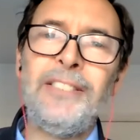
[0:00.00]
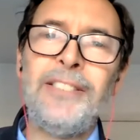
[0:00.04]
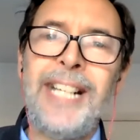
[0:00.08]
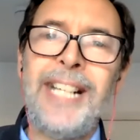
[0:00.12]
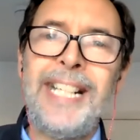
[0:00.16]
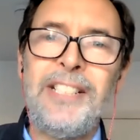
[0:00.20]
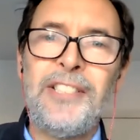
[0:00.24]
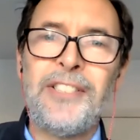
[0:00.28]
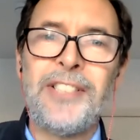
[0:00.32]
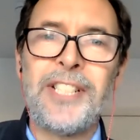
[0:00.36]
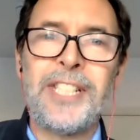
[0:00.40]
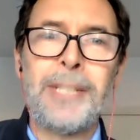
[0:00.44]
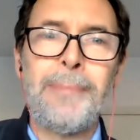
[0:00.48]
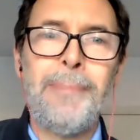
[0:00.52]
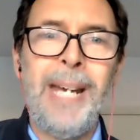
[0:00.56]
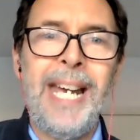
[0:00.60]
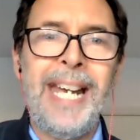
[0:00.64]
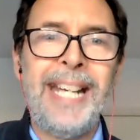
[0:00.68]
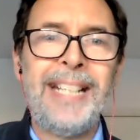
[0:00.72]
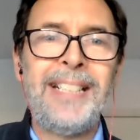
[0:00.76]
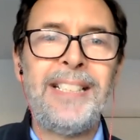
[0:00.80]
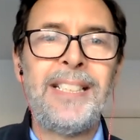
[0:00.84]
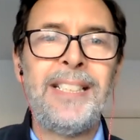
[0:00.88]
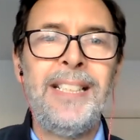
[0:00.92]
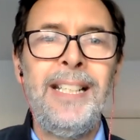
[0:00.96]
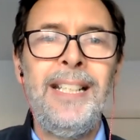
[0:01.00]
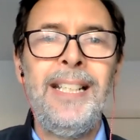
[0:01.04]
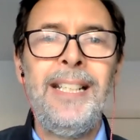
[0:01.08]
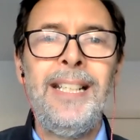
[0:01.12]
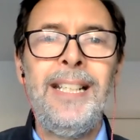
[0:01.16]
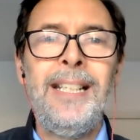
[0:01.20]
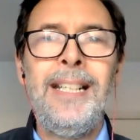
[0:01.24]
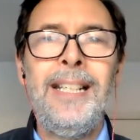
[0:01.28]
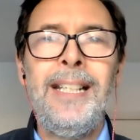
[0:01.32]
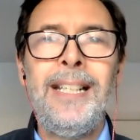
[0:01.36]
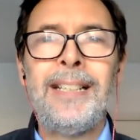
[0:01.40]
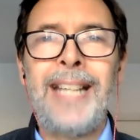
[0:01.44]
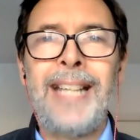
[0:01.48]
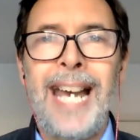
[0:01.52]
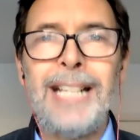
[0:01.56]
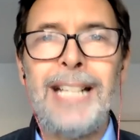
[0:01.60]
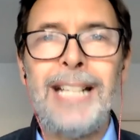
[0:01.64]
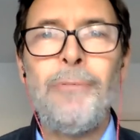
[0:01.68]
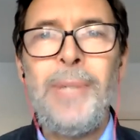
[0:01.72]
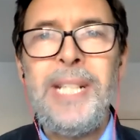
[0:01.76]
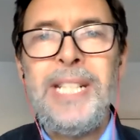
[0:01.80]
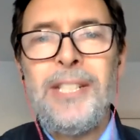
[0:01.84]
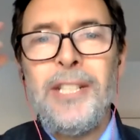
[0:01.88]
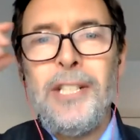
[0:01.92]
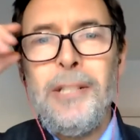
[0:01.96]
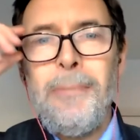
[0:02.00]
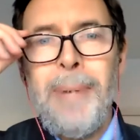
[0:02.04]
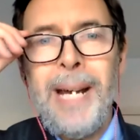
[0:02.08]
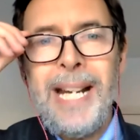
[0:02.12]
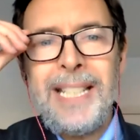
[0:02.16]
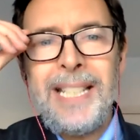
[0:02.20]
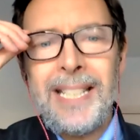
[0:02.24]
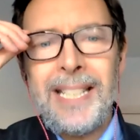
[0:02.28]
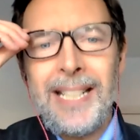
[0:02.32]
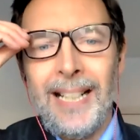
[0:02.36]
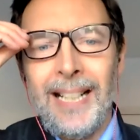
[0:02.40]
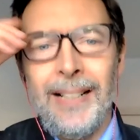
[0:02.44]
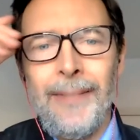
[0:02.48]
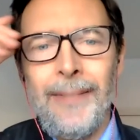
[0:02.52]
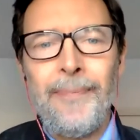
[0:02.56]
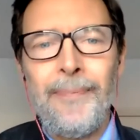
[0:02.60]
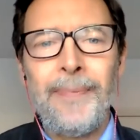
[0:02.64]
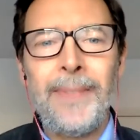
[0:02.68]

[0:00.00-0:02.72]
retrospect. Can we do better?